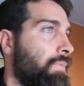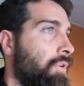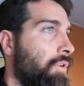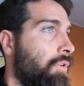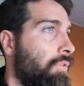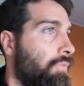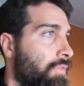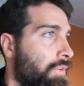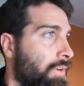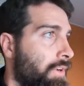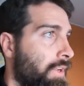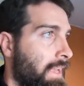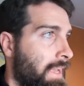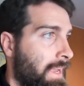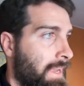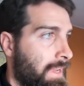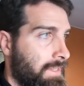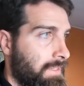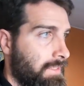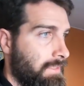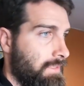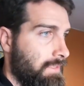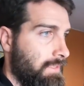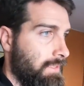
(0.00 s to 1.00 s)

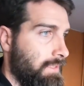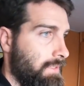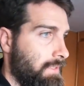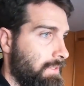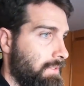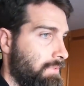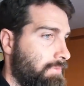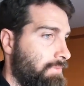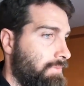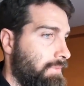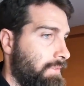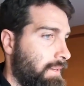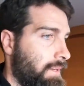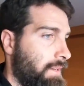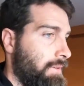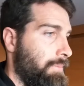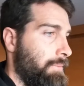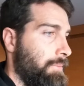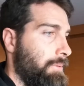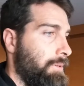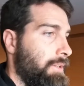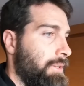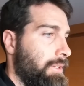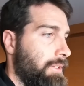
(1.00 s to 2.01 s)
overnight uh,
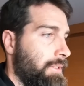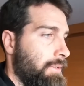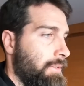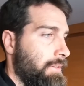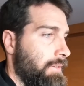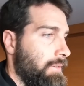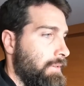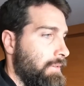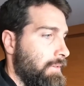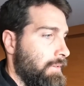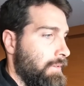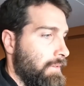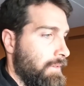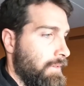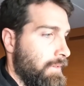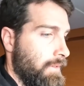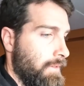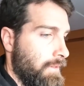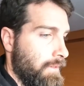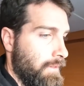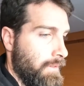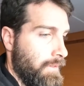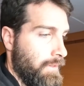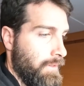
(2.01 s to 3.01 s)
ferry,
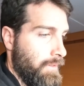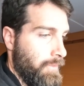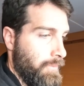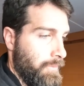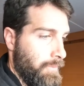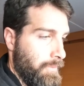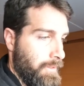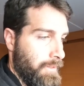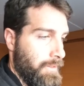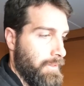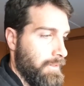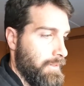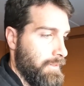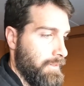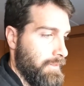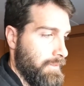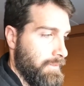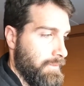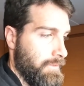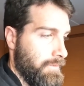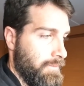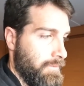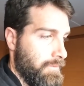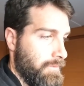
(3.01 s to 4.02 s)
where. Uh,
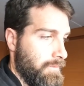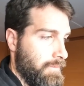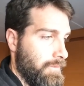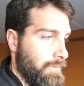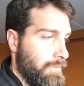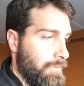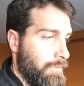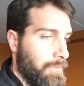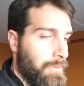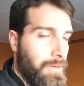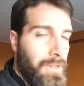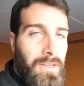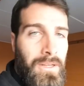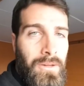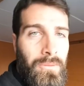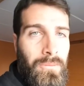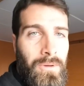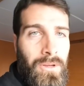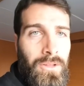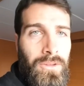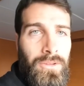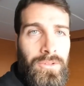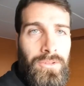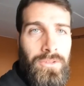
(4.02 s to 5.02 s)
You really
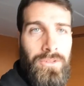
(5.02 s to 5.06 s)
want to